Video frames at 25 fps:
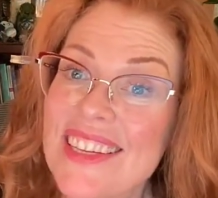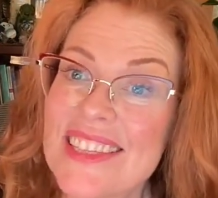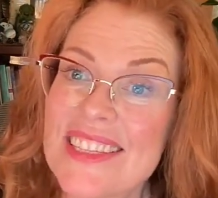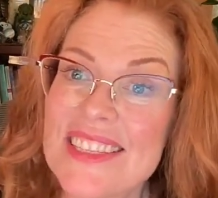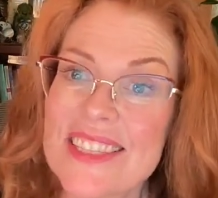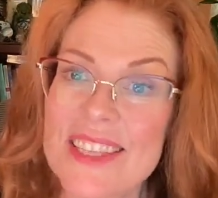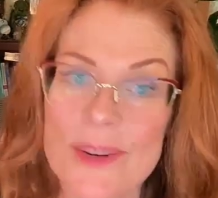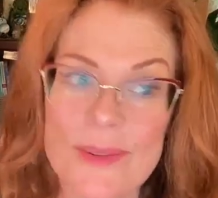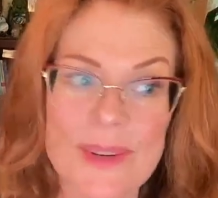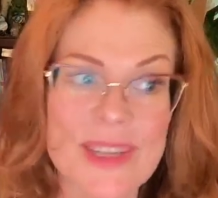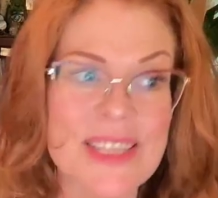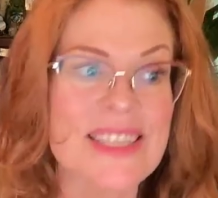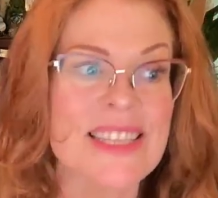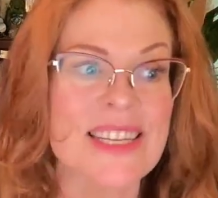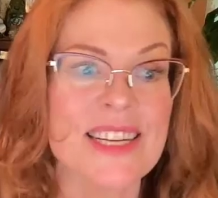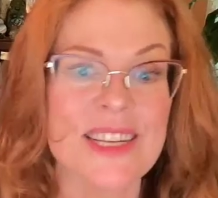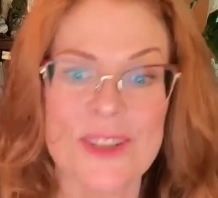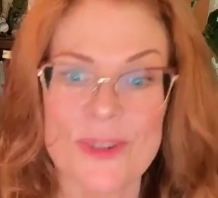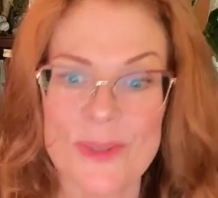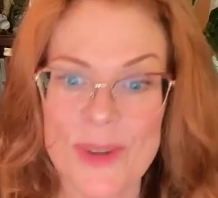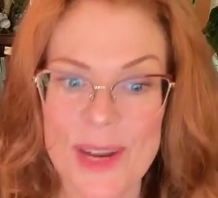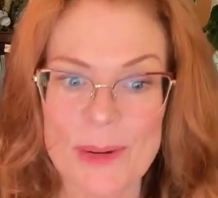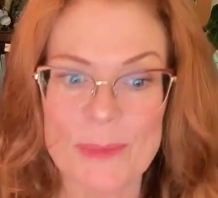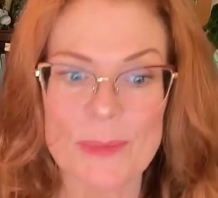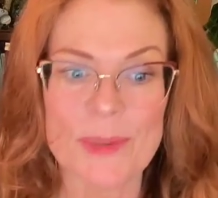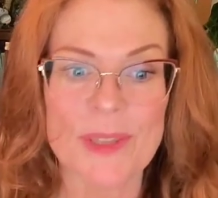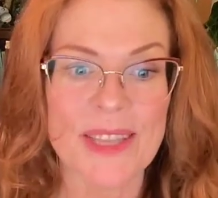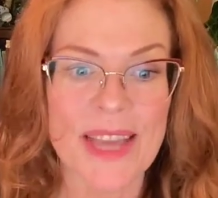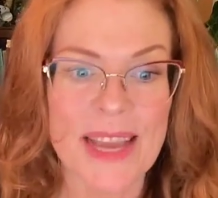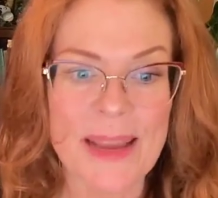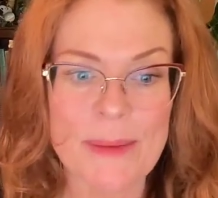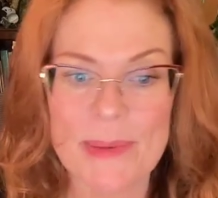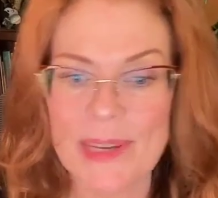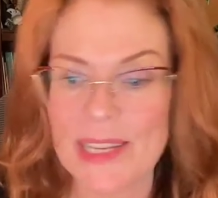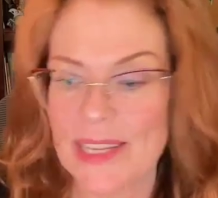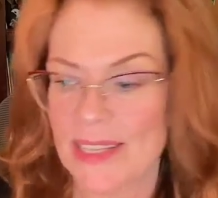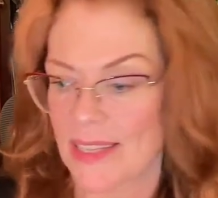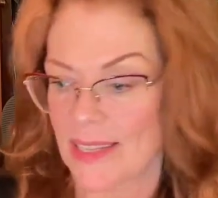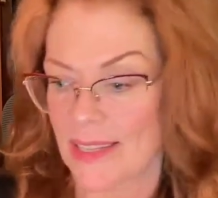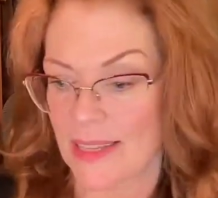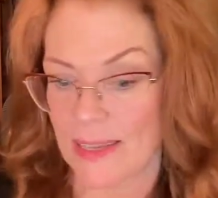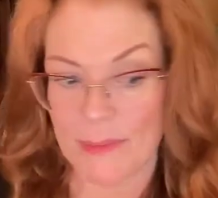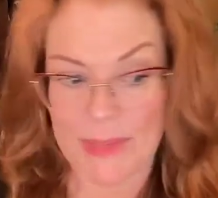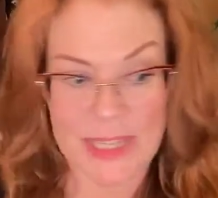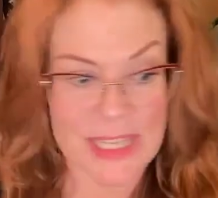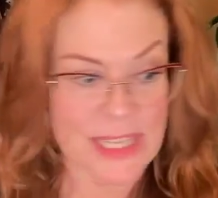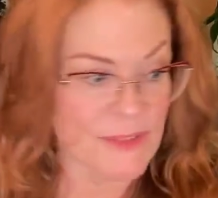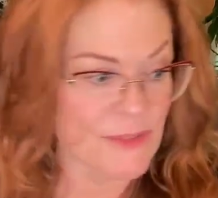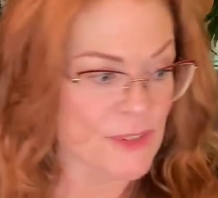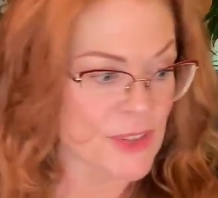So it's an incredible day because it's going
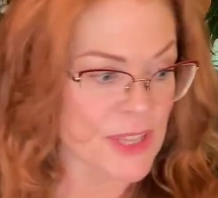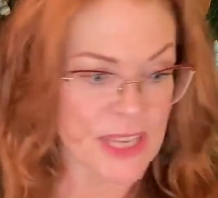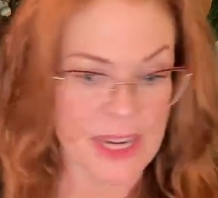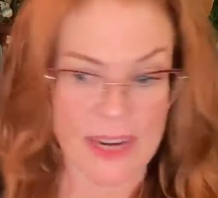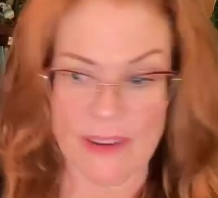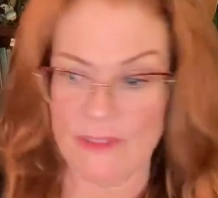to be different than